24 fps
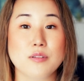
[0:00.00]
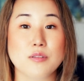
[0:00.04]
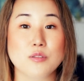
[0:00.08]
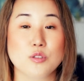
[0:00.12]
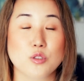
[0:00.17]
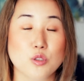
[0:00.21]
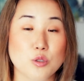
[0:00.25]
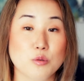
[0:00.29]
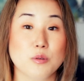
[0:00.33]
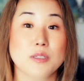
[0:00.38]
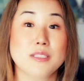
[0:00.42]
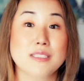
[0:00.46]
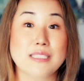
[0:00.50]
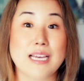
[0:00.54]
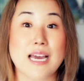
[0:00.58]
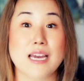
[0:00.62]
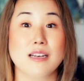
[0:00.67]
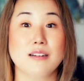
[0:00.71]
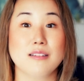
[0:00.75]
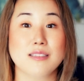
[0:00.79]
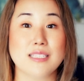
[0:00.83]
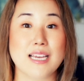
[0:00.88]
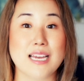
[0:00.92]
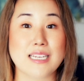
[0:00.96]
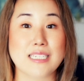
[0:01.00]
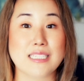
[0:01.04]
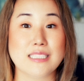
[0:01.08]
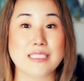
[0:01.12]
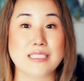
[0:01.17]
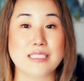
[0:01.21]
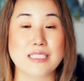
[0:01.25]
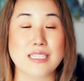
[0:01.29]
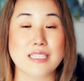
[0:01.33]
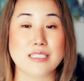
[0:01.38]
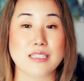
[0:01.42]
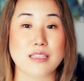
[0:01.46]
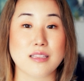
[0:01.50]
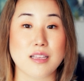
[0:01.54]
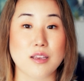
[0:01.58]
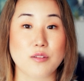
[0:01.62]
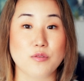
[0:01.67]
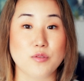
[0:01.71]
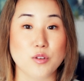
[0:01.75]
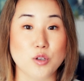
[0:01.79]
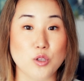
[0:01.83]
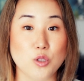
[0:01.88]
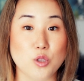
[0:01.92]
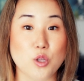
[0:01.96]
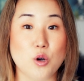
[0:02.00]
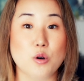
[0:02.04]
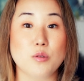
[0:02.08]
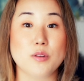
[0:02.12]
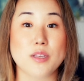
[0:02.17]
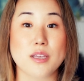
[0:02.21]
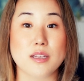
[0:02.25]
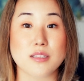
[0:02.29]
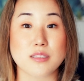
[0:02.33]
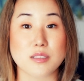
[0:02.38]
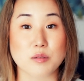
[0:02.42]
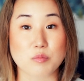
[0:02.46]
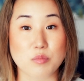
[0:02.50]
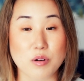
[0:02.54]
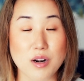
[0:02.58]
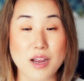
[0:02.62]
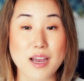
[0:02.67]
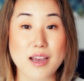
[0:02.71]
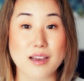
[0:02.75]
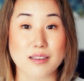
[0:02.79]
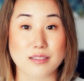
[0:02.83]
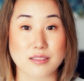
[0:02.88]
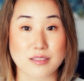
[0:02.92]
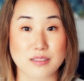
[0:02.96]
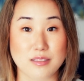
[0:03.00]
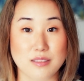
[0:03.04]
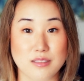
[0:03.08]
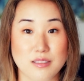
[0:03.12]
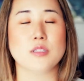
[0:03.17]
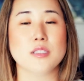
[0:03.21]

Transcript: suicidal tendencies and they feel lonely and depressed.